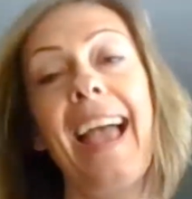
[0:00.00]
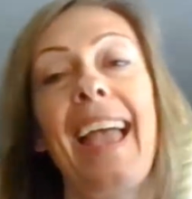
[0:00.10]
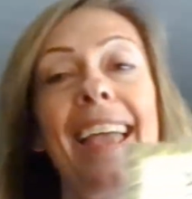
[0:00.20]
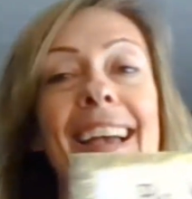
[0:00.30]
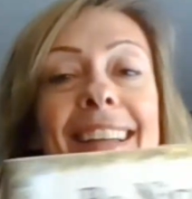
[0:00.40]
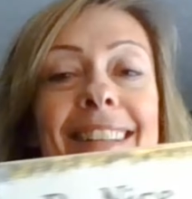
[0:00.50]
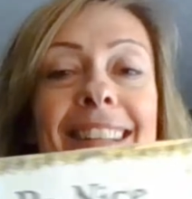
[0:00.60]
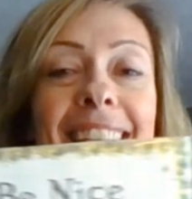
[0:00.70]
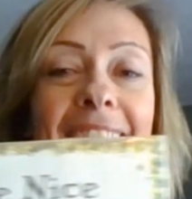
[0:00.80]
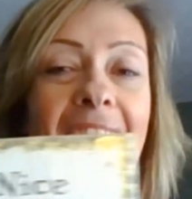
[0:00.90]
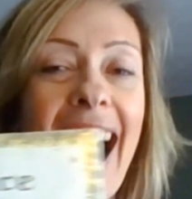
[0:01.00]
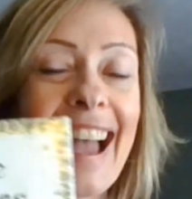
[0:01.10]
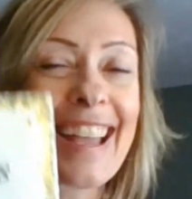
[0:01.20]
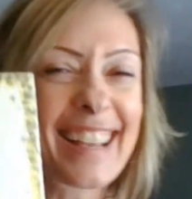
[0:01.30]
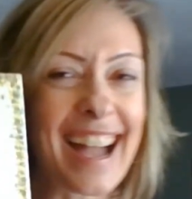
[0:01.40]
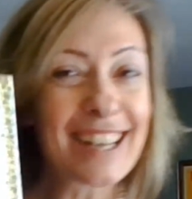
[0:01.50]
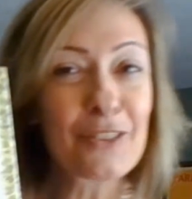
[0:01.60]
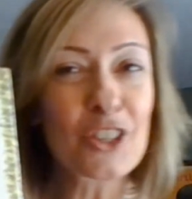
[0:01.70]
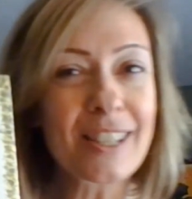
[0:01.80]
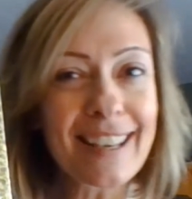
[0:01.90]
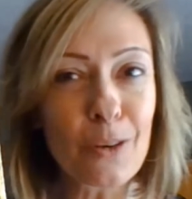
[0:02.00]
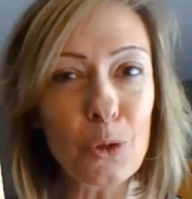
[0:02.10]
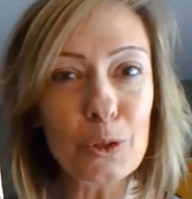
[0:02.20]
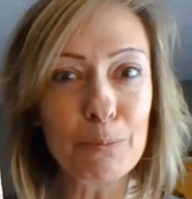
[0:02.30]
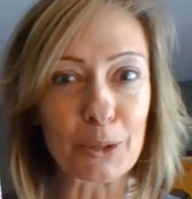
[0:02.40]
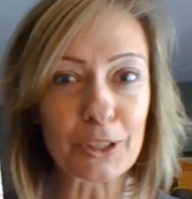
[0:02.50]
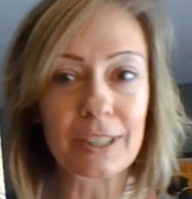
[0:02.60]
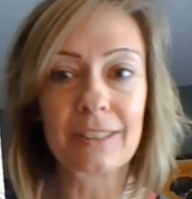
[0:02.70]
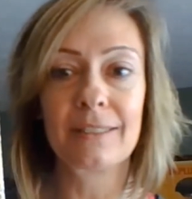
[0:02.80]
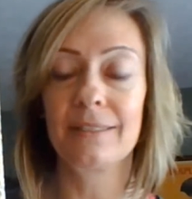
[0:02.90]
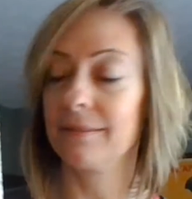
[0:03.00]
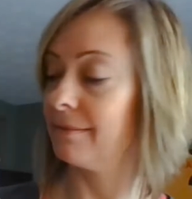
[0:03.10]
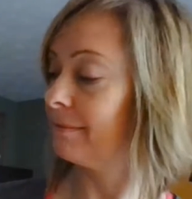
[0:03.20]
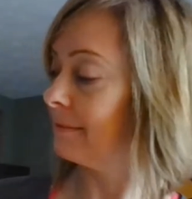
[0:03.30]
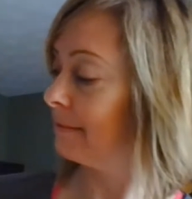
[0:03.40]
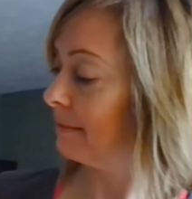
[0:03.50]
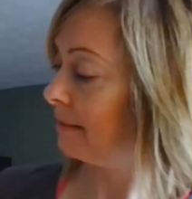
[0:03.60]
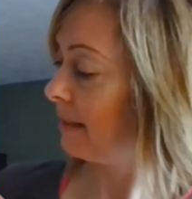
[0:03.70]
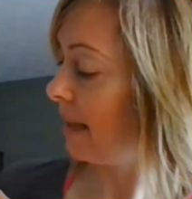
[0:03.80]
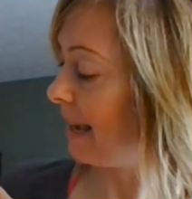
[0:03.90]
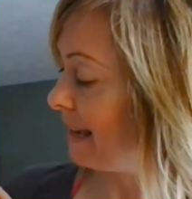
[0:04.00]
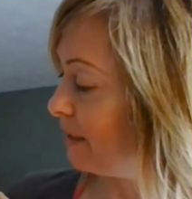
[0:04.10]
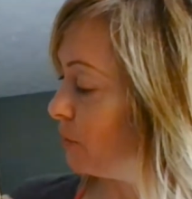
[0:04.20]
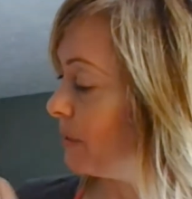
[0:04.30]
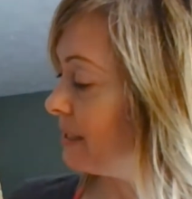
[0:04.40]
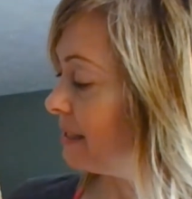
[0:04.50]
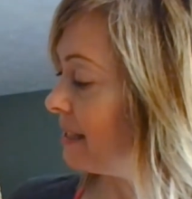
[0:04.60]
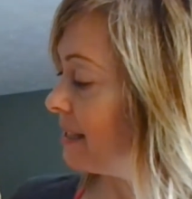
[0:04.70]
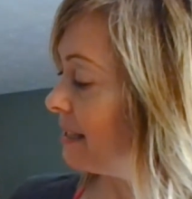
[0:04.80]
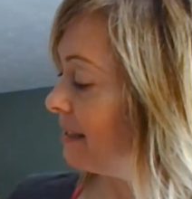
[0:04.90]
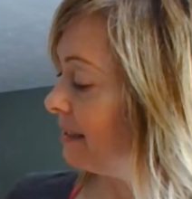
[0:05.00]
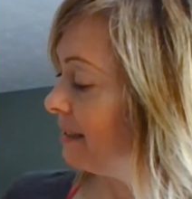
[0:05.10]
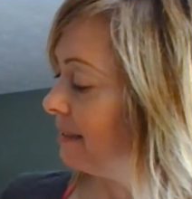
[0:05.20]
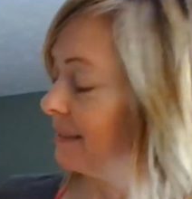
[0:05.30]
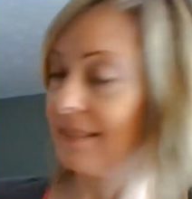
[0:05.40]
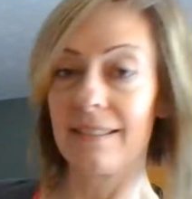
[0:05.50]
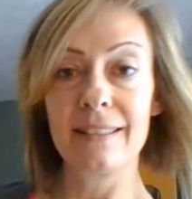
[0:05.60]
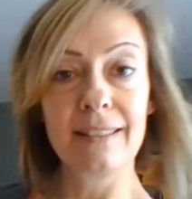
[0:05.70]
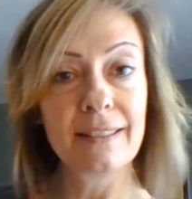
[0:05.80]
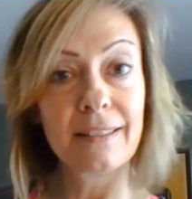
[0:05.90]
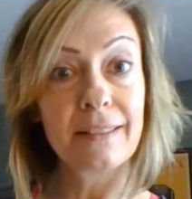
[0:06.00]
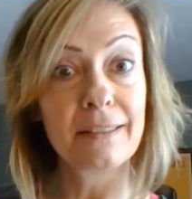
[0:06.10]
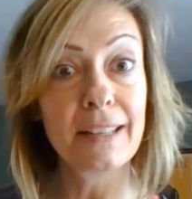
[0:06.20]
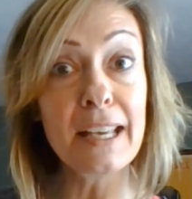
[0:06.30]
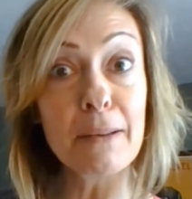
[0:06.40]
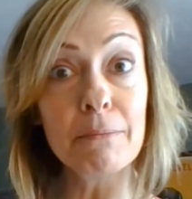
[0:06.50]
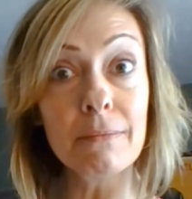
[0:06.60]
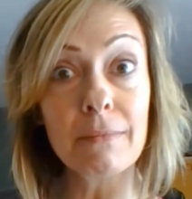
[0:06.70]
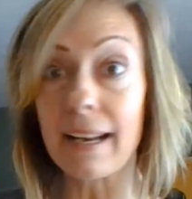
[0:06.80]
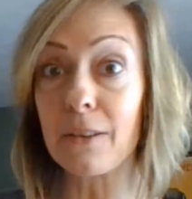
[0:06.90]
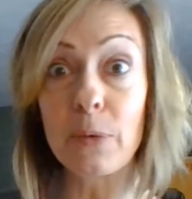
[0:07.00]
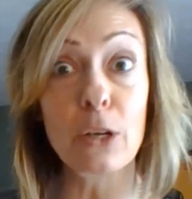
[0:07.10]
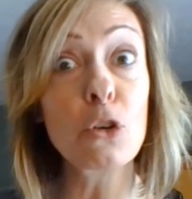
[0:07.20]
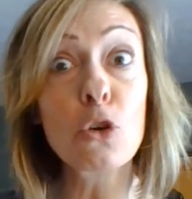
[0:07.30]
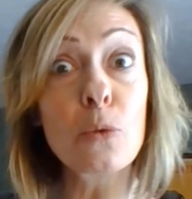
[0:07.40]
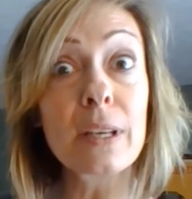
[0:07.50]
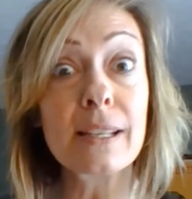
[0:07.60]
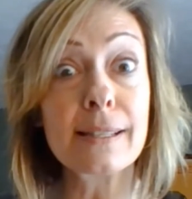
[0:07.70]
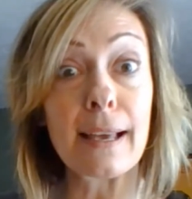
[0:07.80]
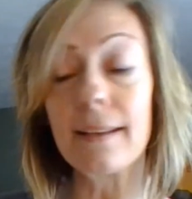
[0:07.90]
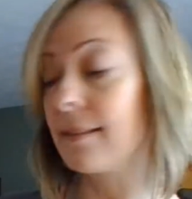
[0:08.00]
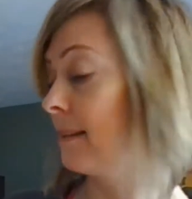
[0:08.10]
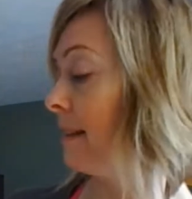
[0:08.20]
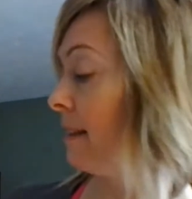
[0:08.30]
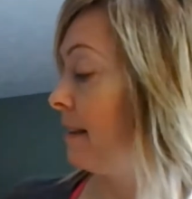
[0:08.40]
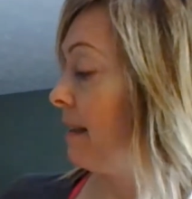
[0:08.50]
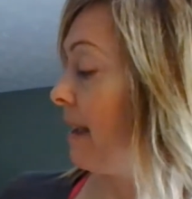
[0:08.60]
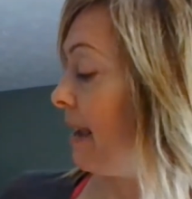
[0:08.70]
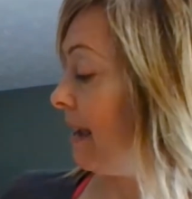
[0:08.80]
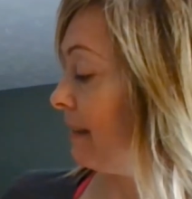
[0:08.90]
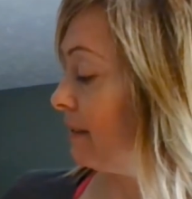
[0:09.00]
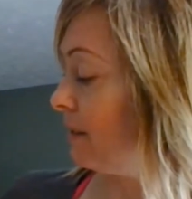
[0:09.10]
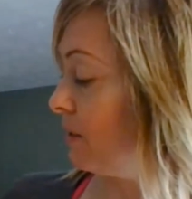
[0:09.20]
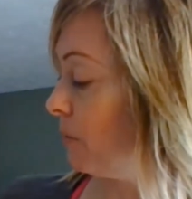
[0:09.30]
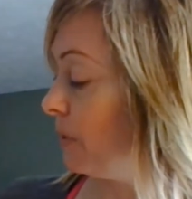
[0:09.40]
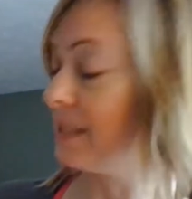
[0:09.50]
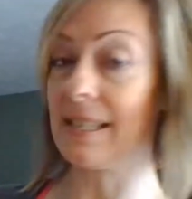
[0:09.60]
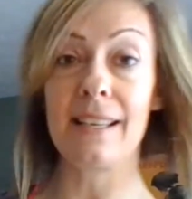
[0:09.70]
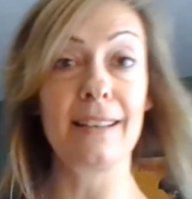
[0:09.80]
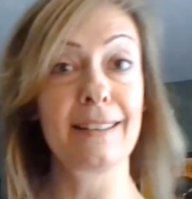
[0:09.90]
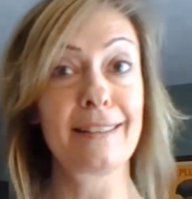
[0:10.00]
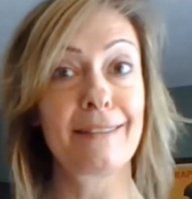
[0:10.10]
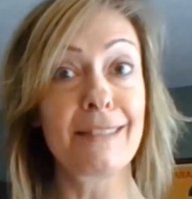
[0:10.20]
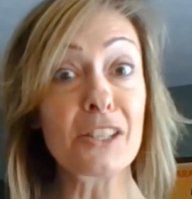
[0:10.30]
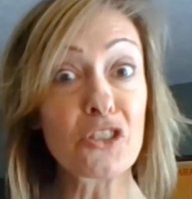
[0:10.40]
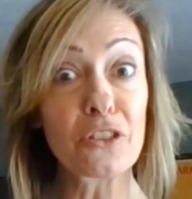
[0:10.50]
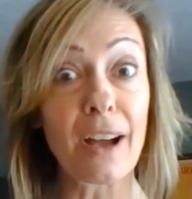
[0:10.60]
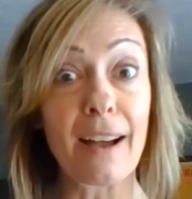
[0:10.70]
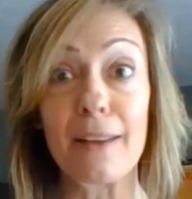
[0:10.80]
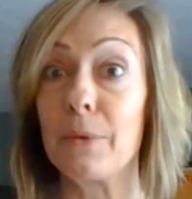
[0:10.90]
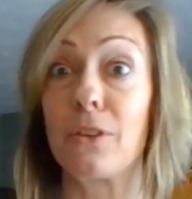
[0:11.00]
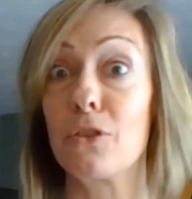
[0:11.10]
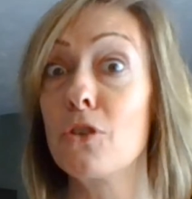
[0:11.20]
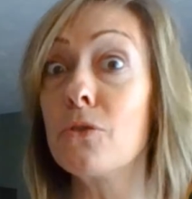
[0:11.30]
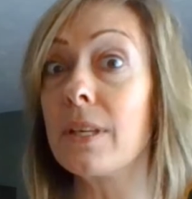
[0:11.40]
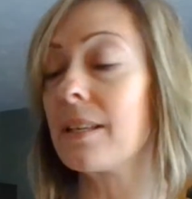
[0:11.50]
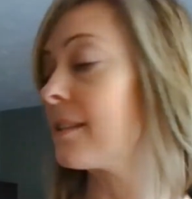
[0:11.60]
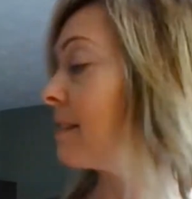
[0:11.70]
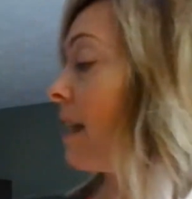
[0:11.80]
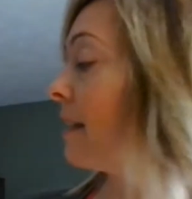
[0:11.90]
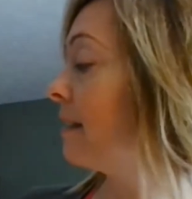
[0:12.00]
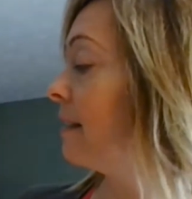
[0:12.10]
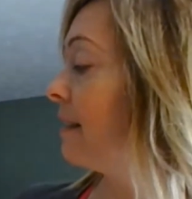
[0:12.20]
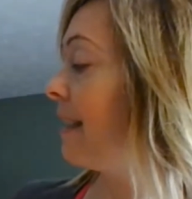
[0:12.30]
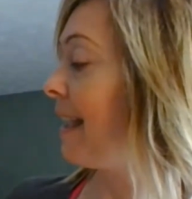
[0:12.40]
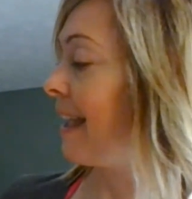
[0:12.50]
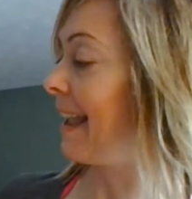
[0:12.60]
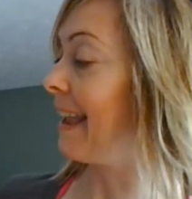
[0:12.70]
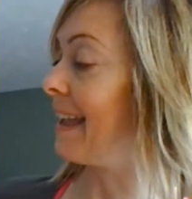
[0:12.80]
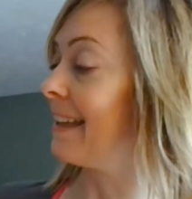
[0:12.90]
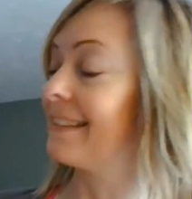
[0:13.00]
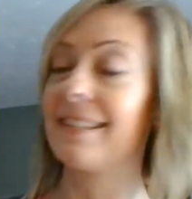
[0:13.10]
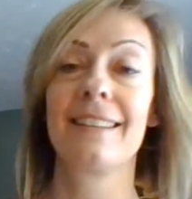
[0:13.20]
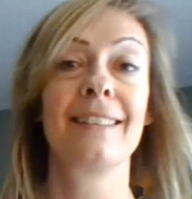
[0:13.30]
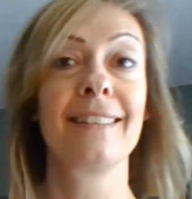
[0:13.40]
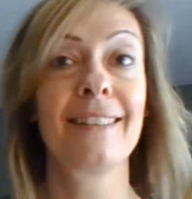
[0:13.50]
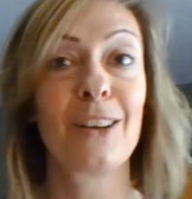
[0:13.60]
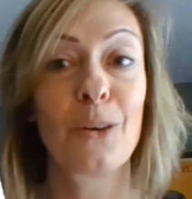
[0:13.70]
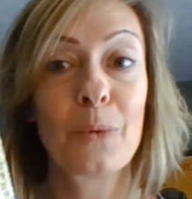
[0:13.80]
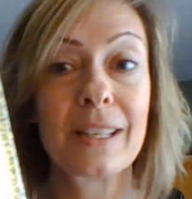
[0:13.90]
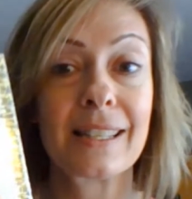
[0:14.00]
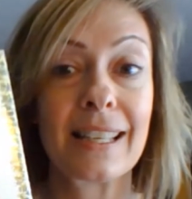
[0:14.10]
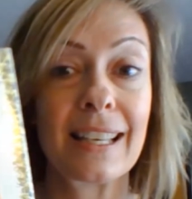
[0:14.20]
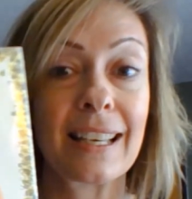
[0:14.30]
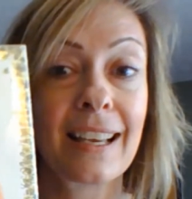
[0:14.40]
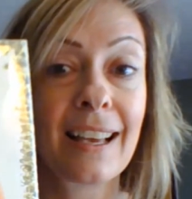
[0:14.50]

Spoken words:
and it kind of looks like an old book. And we see him, and we don't know who he is yet. And we see this little guy, we don't know who he is yet. And we see